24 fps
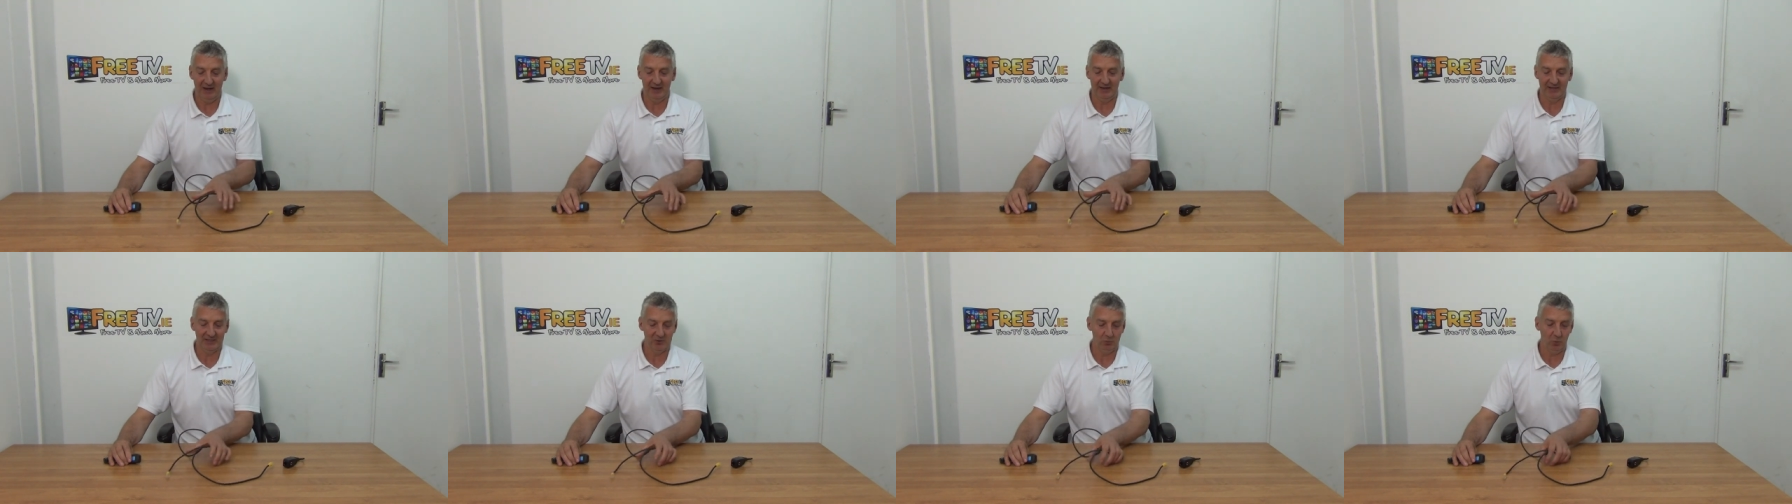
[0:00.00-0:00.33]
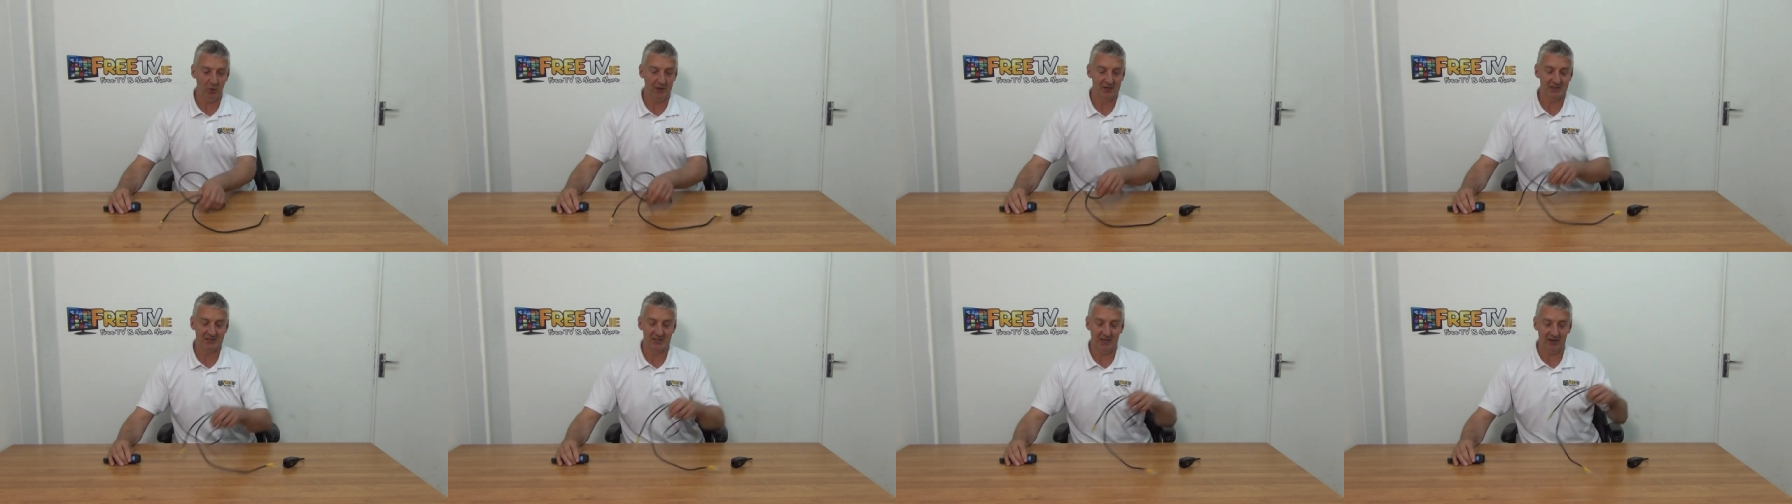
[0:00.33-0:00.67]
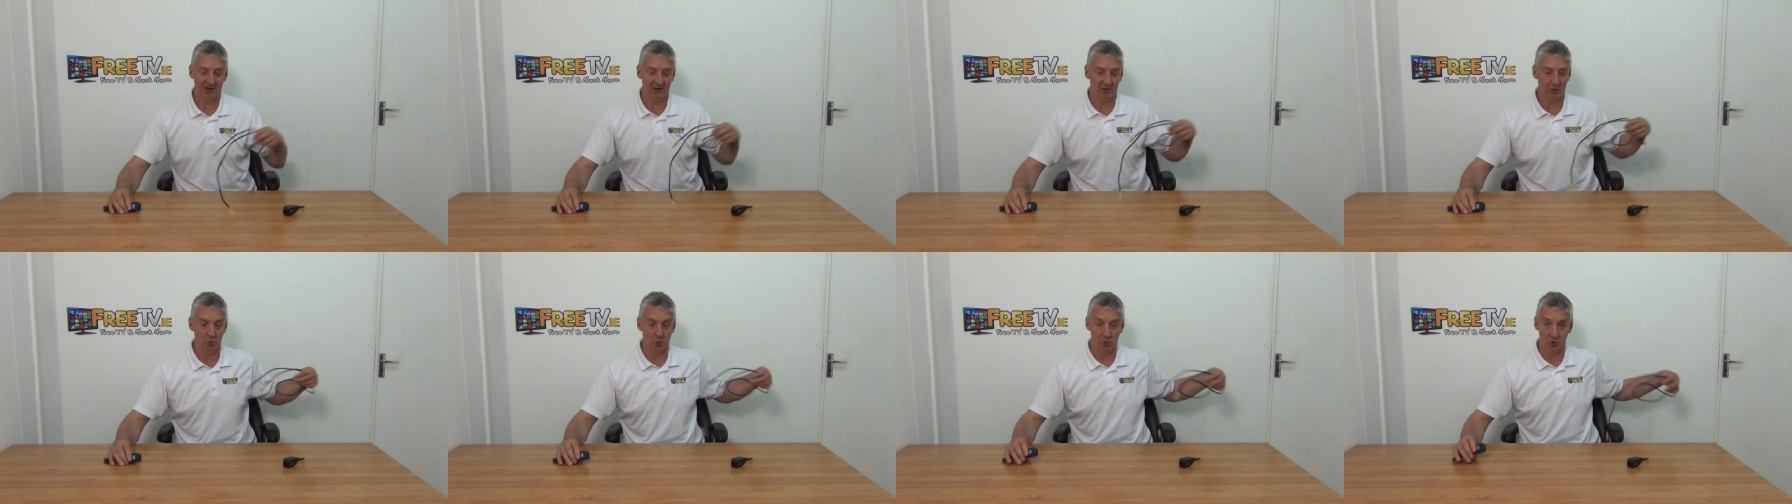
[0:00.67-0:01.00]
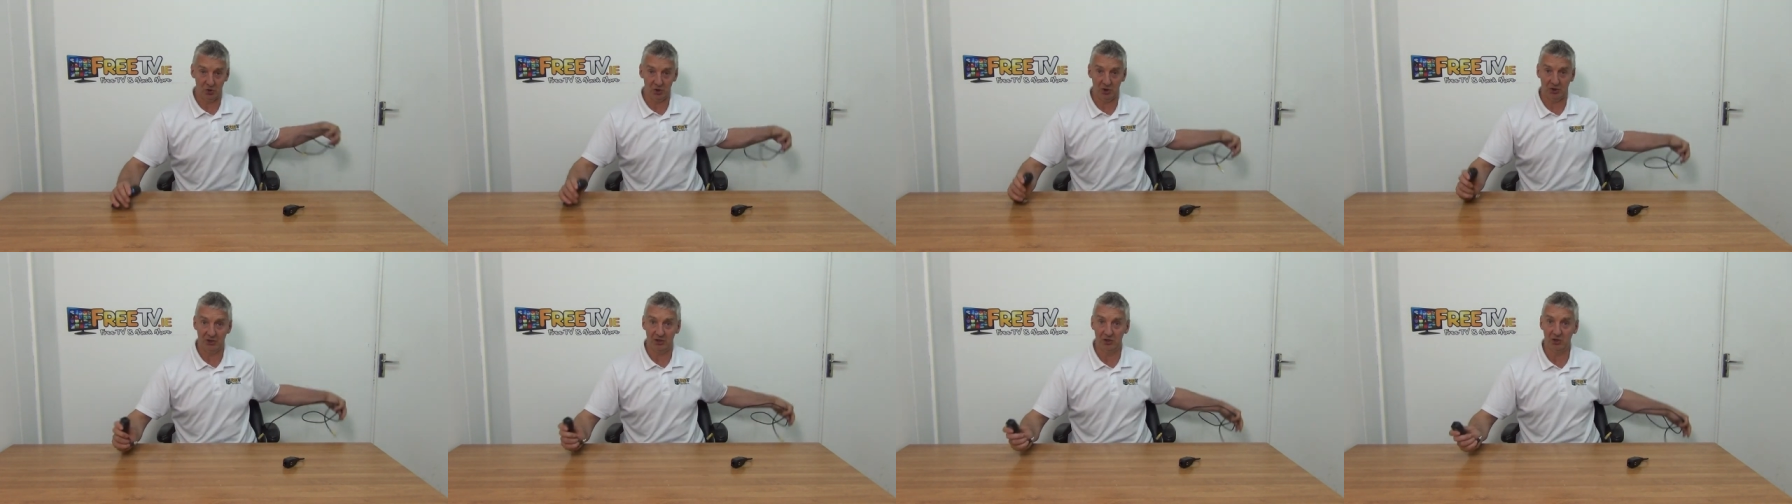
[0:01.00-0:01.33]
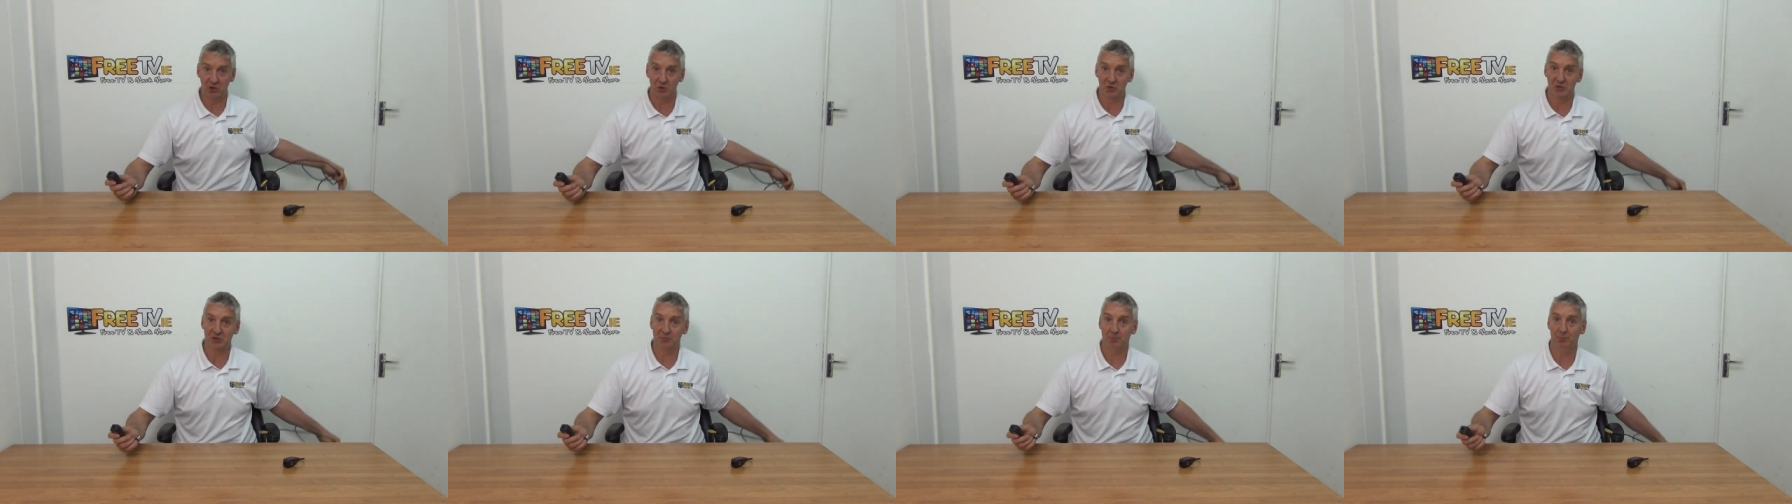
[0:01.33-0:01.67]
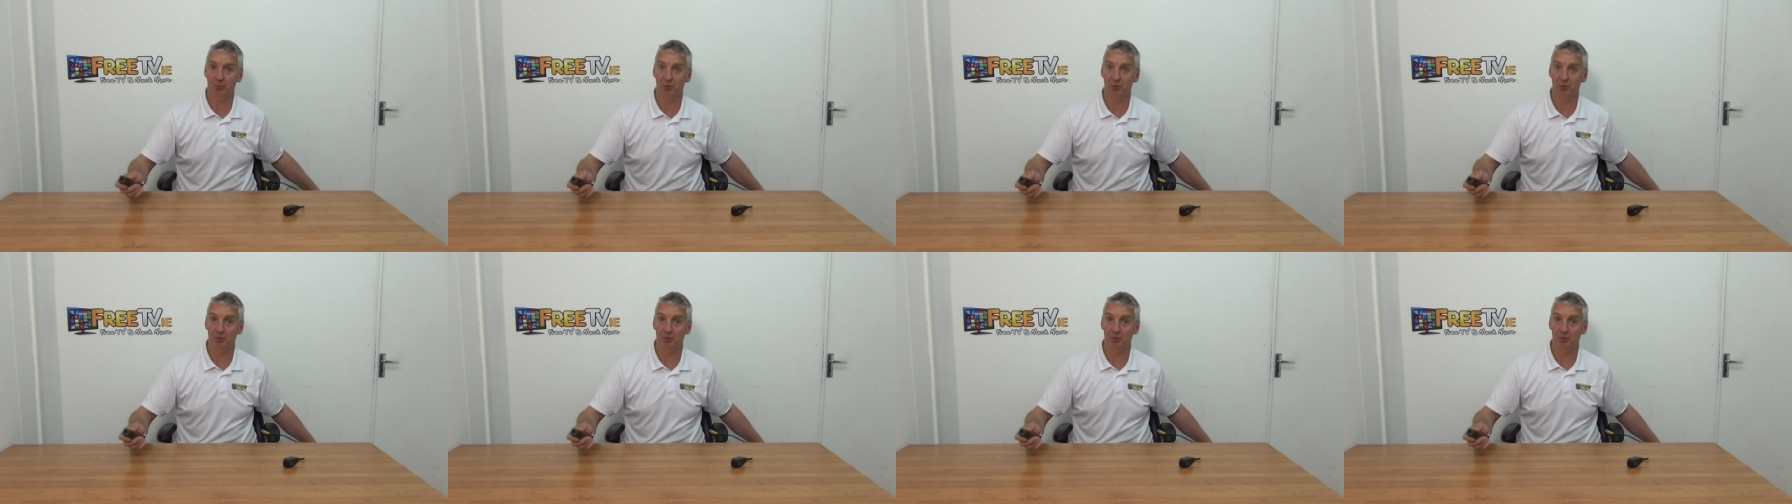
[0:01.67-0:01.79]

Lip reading: and as well as that, of course, you can use